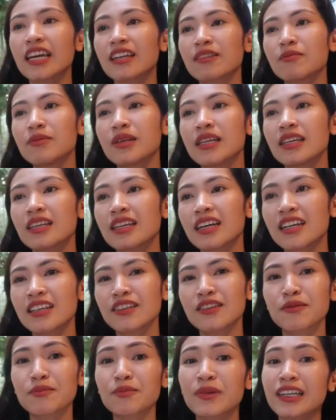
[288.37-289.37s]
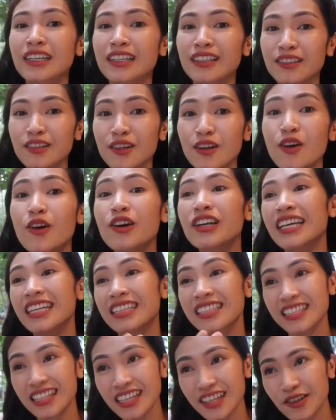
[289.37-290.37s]
can be parang
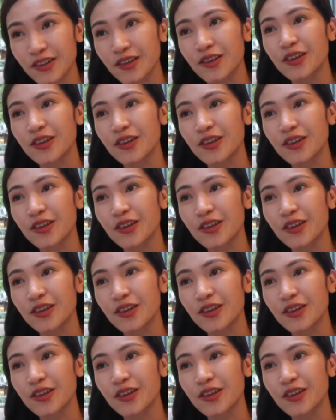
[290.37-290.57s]
loyal sa'yo.